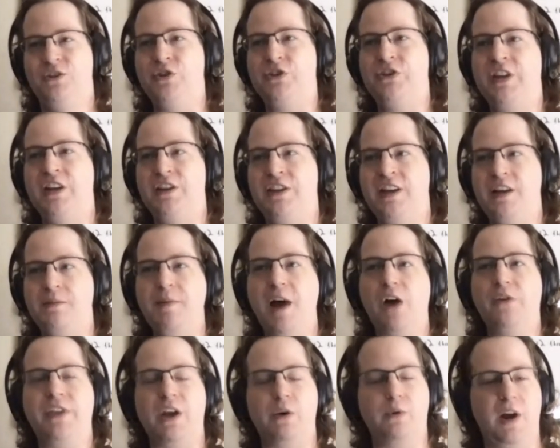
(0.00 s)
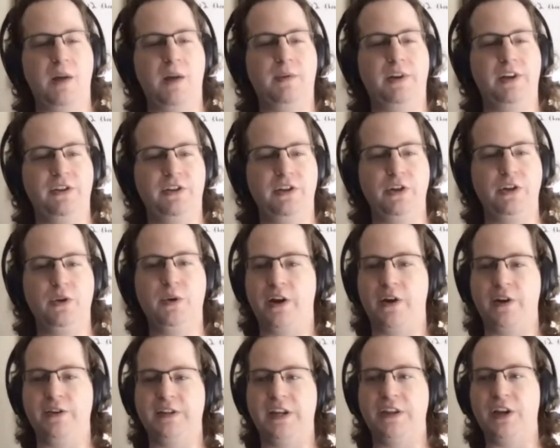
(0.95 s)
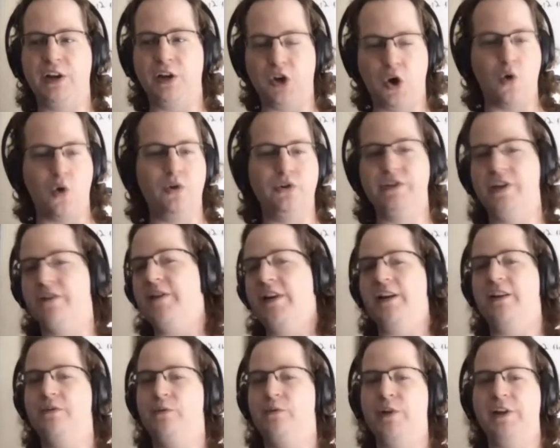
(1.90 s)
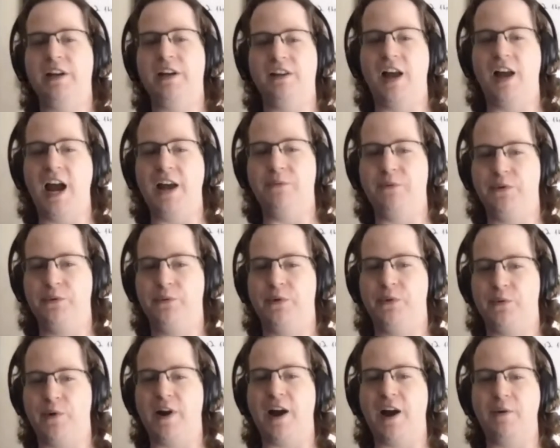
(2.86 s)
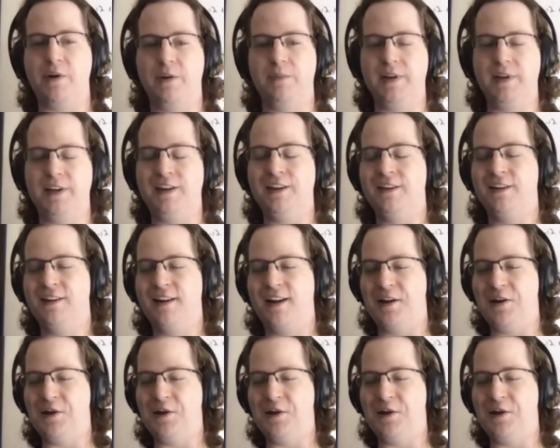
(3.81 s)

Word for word: just the, the amount that we're able to do here and, and the goals of it really align with, with where I want to be.